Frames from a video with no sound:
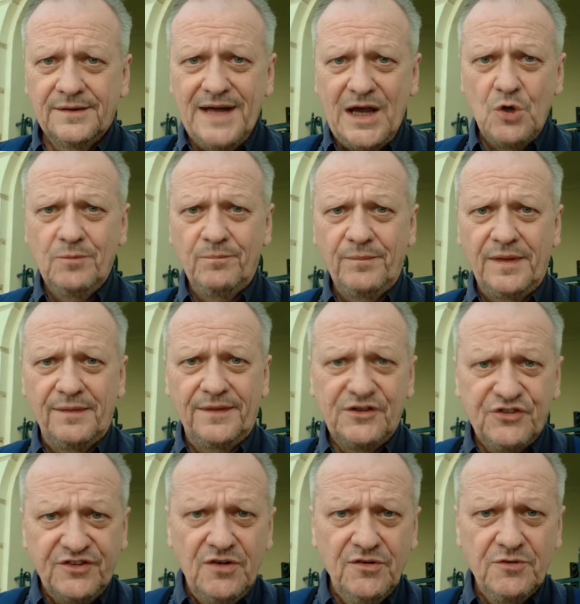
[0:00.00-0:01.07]
Now, they
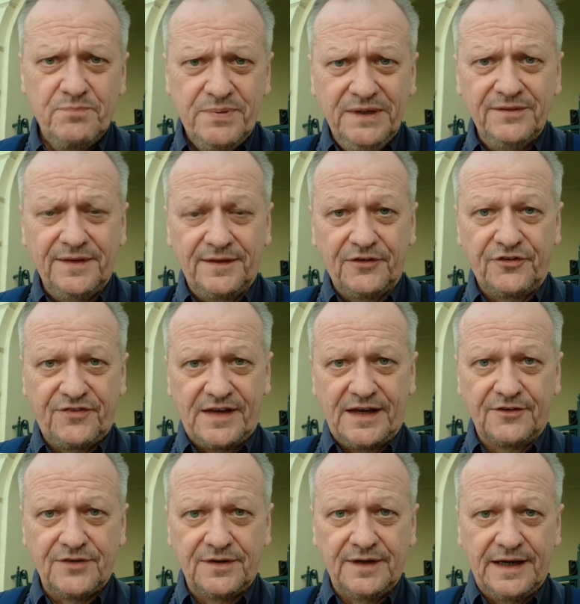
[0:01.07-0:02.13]
started building this
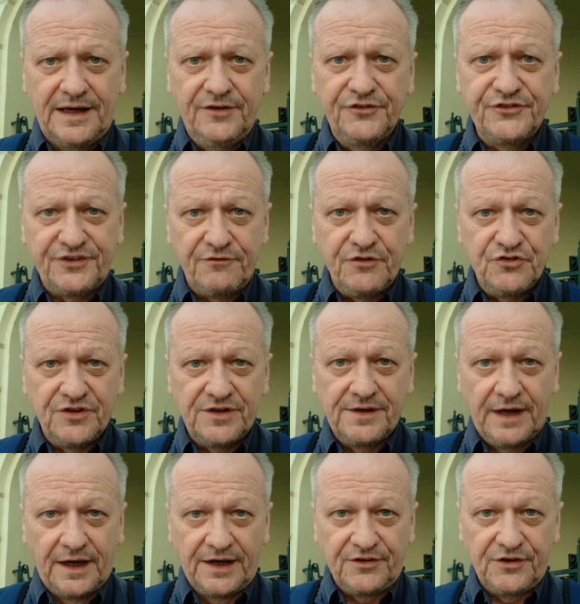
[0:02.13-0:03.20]
theatre in
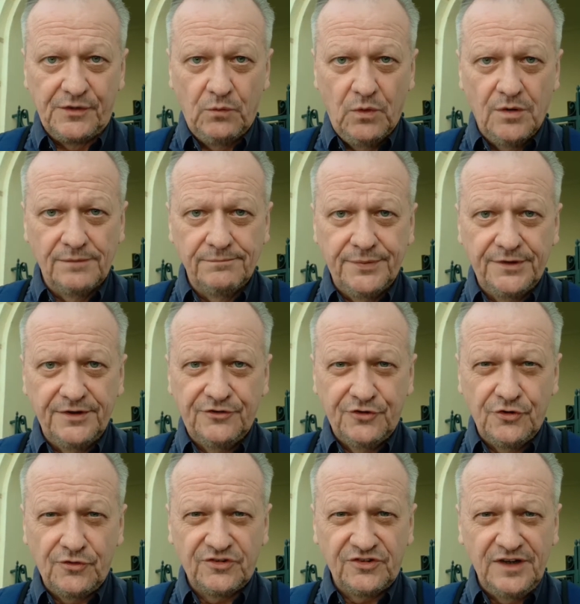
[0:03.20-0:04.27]
1781, but it
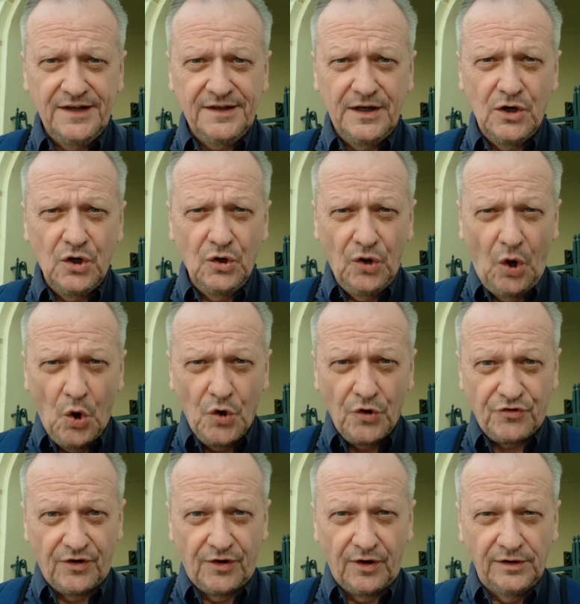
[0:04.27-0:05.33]
took slightly
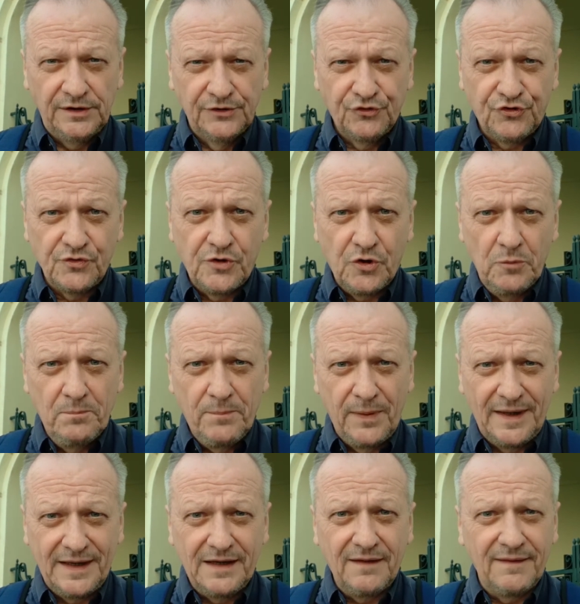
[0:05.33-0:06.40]
longer to
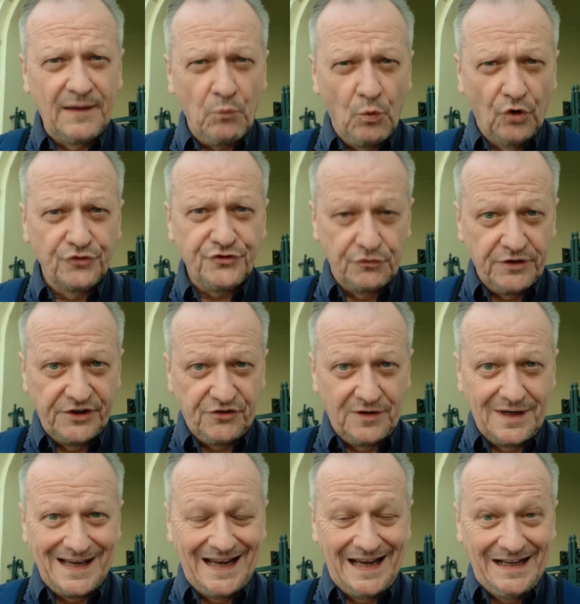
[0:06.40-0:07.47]
complete than was
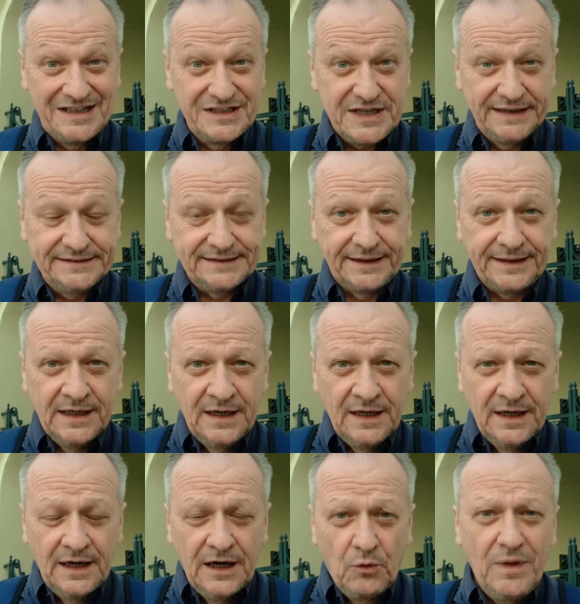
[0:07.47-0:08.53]
originally intended.
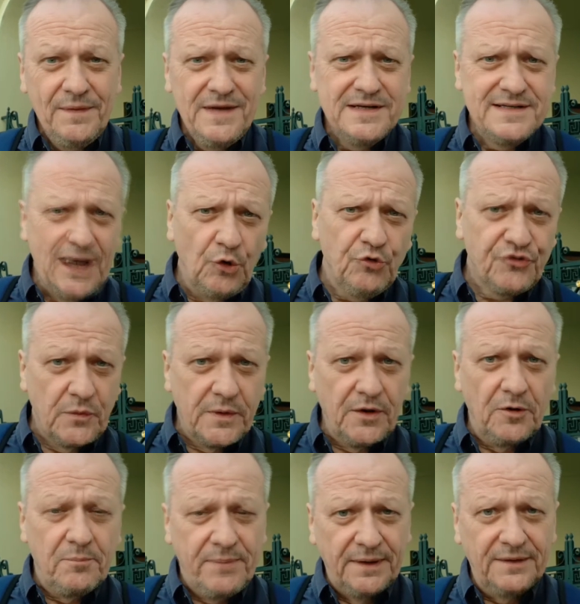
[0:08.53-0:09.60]
When they announced they were
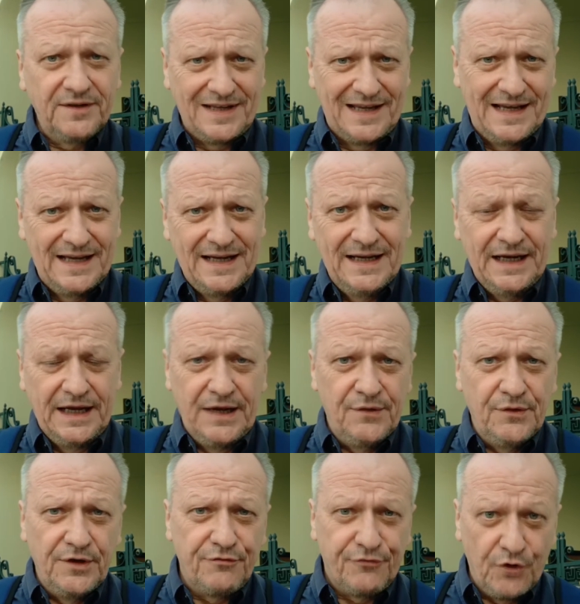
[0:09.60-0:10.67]
going to build it here
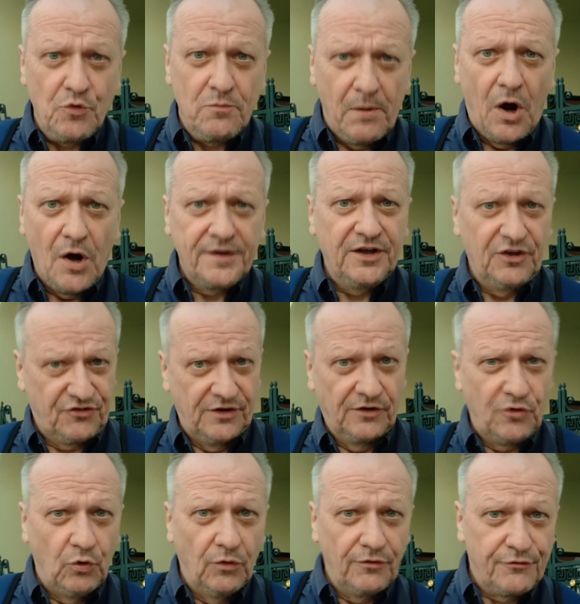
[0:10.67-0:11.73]
in the fruit market, it's still
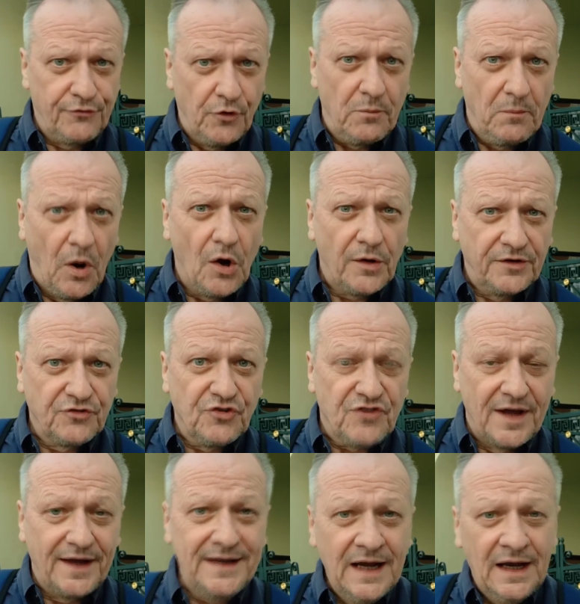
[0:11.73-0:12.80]
called the fruit market
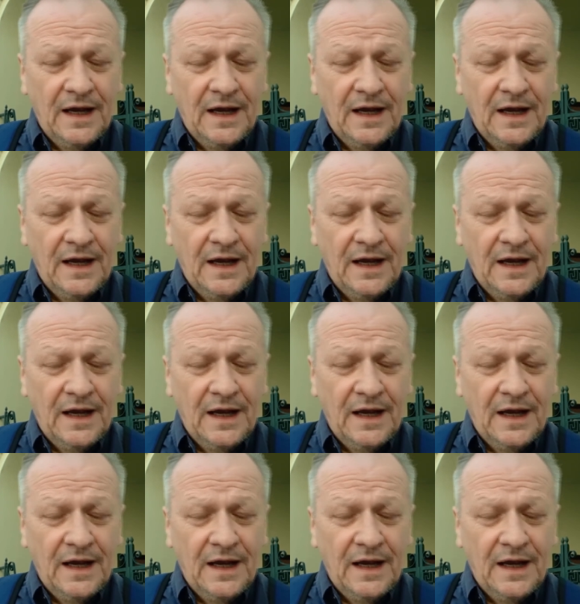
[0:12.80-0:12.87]
today,